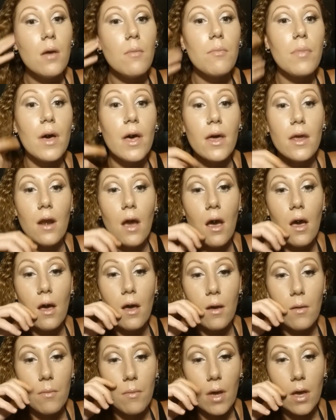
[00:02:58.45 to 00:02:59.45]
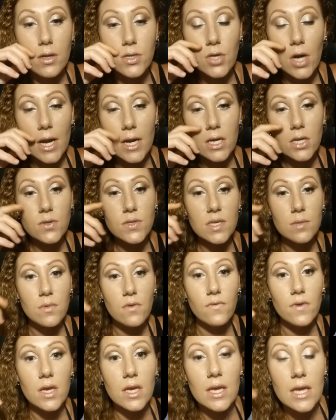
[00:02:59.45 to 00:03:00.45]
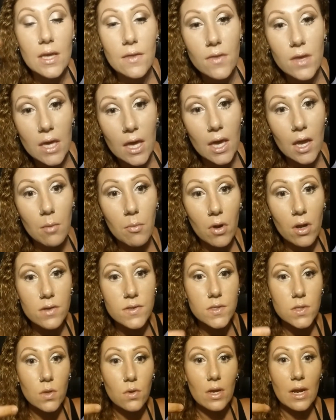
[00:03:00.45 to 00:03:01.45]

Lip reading: But I'll try to do some of it in the camera so you can